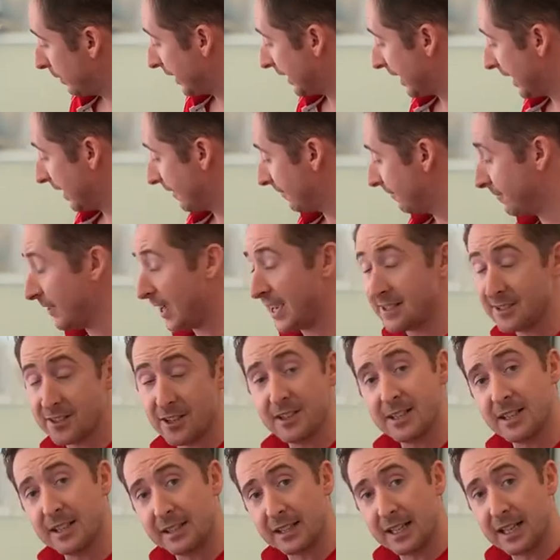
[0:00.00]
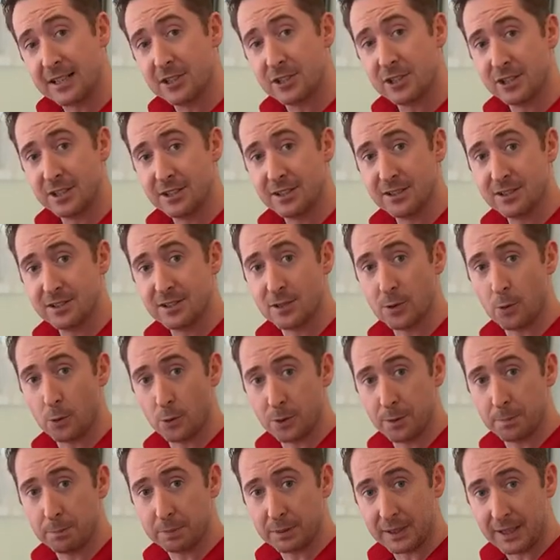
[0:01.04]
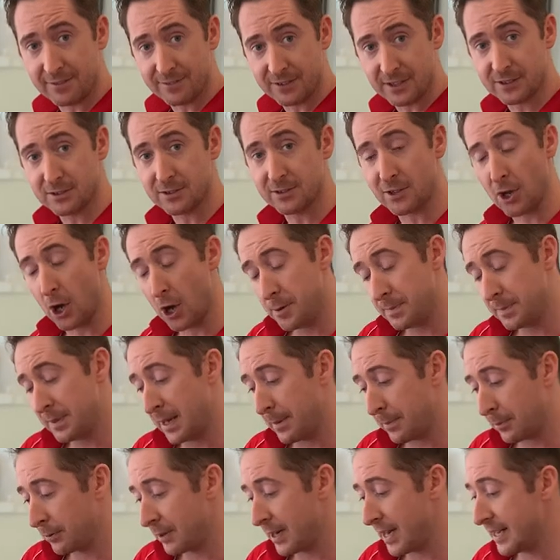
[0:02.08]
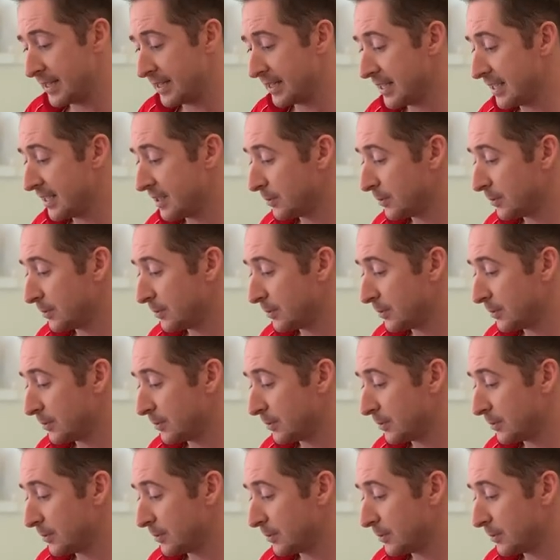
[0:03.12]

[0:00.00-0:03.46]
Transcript: we get vasodilation, so all the blood vessels open up around it,